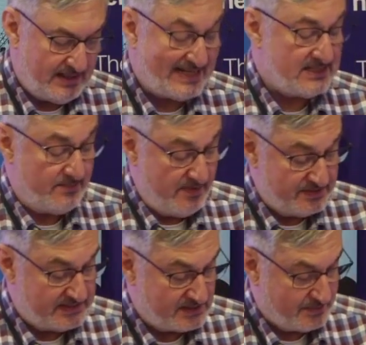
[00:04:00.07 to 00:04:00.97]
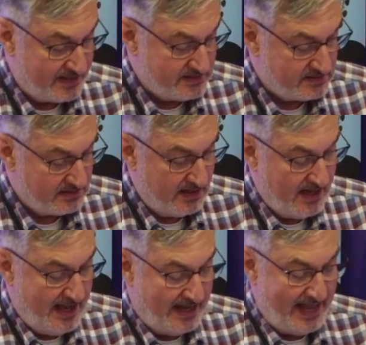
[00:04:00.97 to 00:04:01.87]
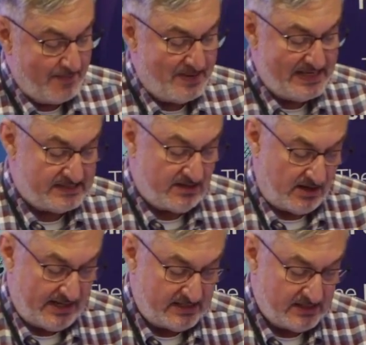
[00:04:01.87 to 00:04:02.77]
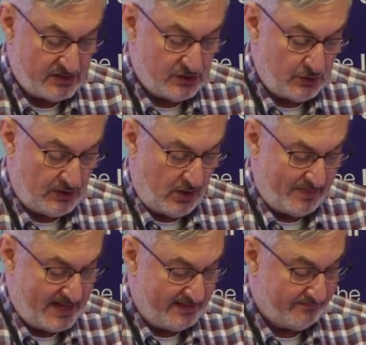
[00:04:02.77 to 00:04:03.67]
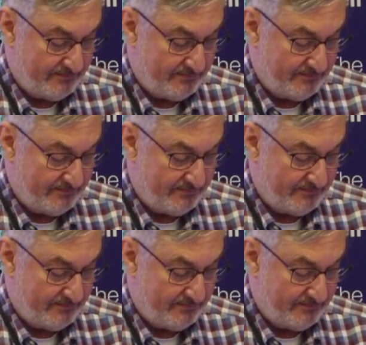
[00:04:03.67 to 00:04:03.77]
our members' expense, an MP's Guide to Good Lobbying,